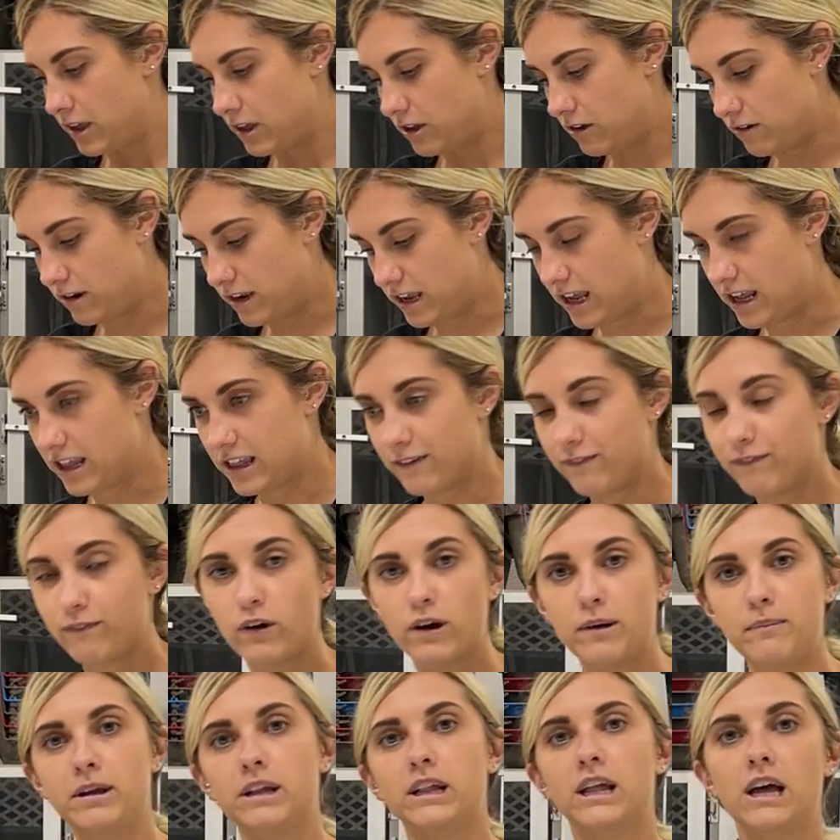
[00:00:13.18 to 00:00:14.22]
You need the
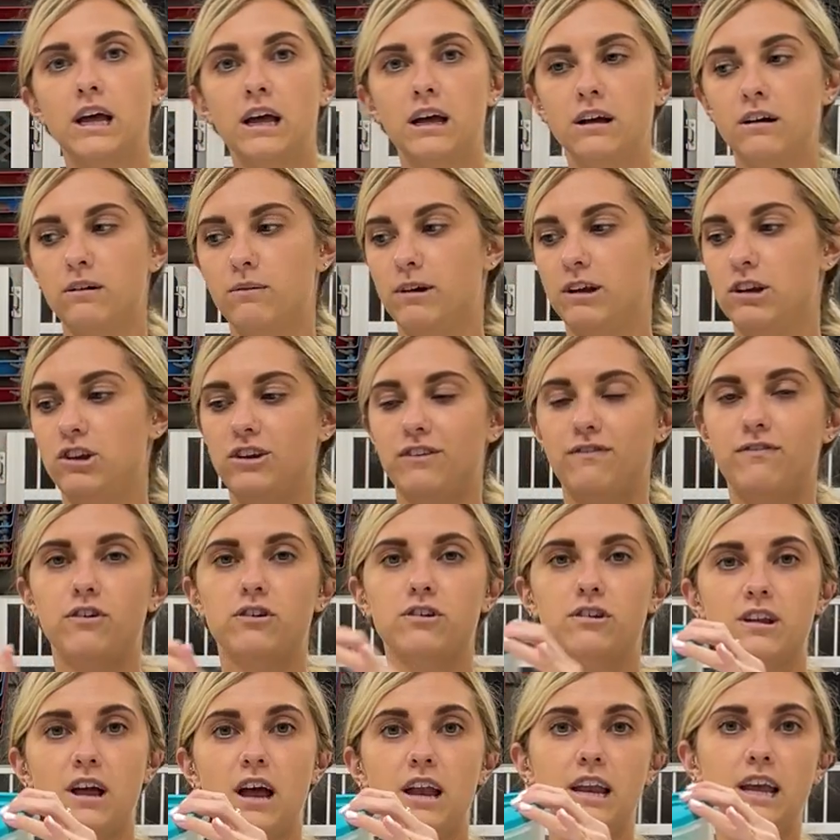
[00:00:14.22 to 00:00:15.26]
formula, which if
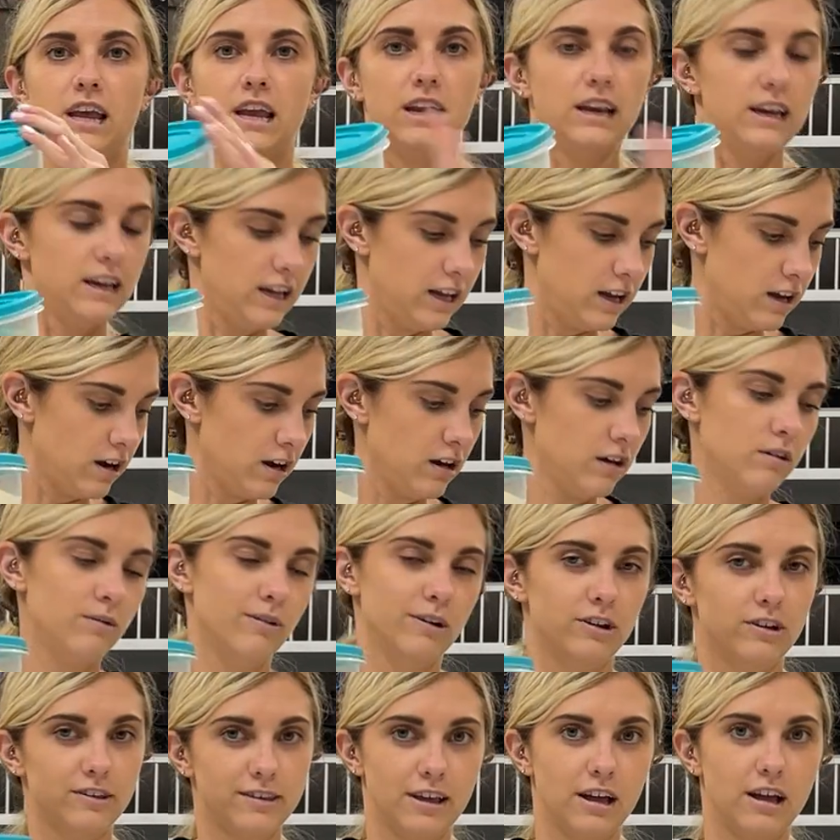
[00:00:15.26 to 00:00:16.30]
there's none in here,
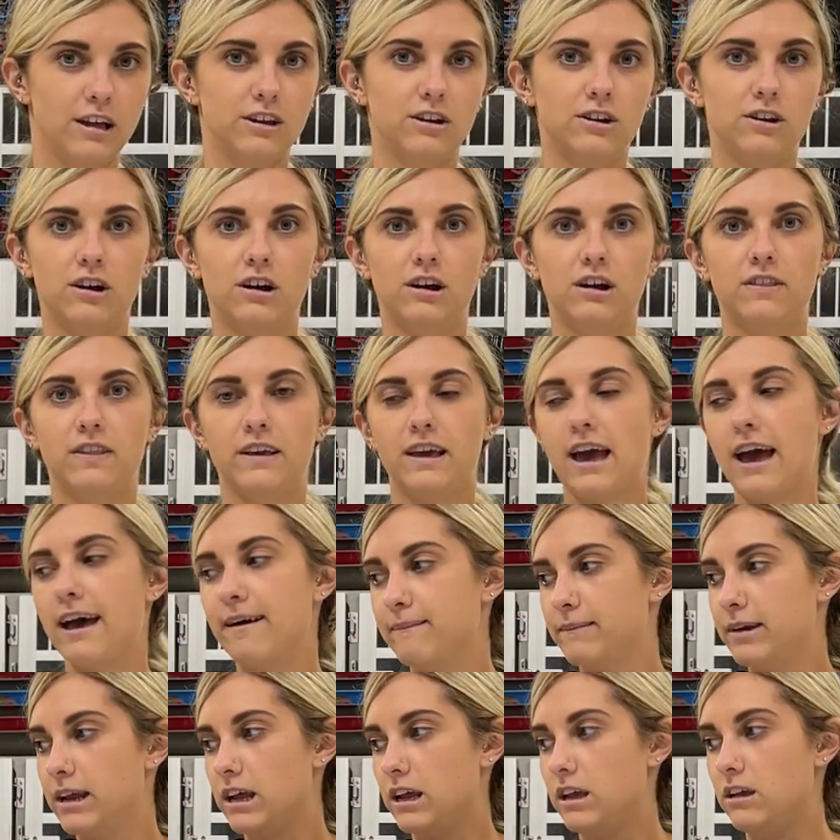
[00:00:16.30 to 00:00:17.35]
which is under the
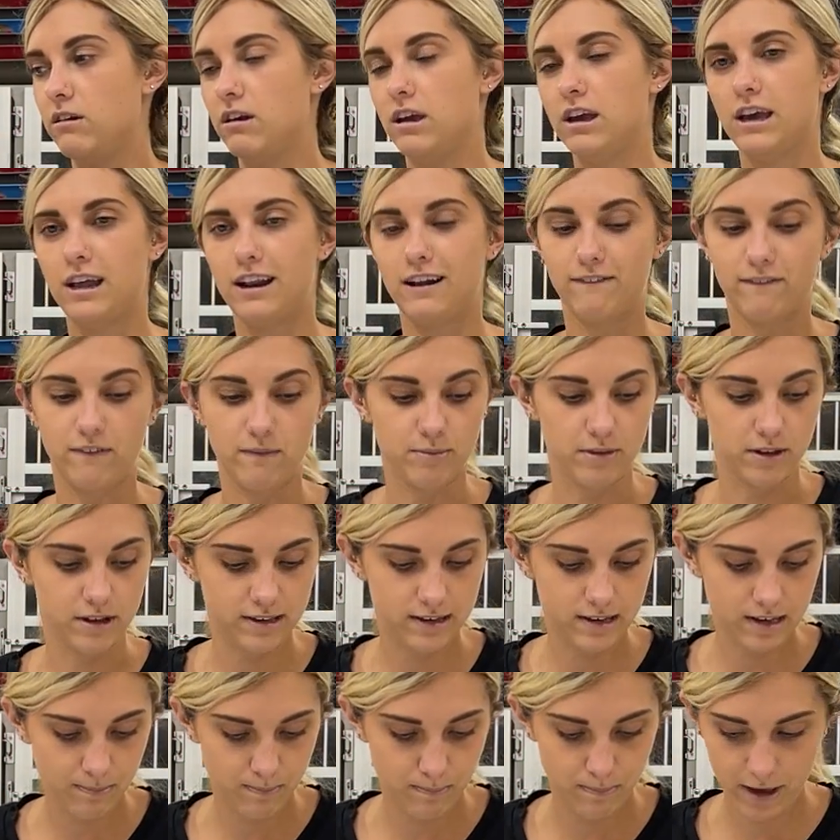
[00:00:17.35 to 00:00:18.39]
cabinet, you can get it from the
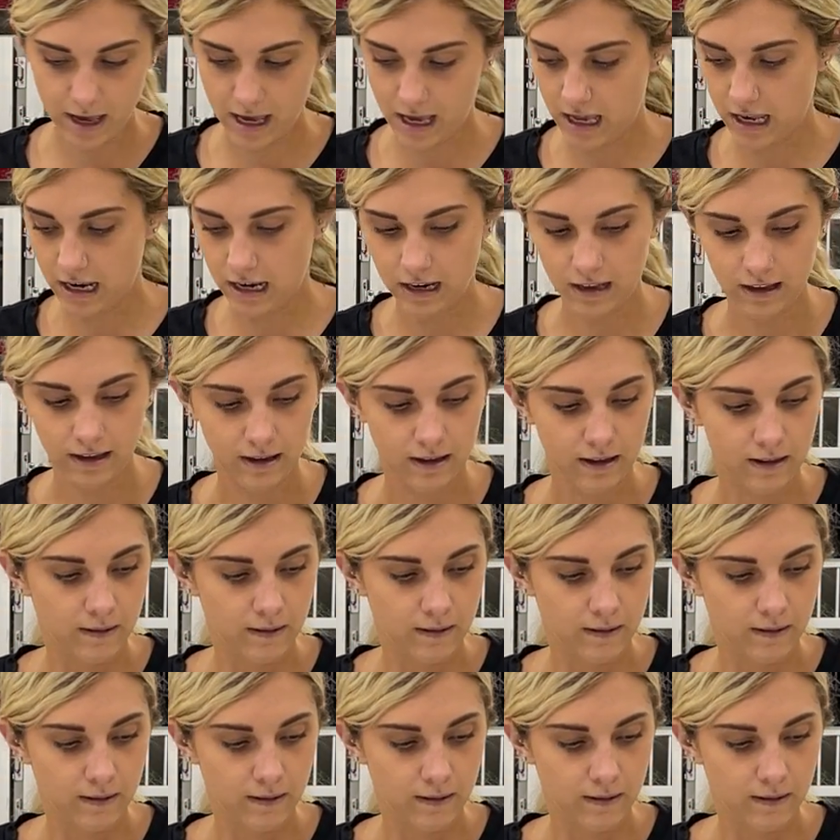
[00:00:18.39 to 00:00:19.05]
bin.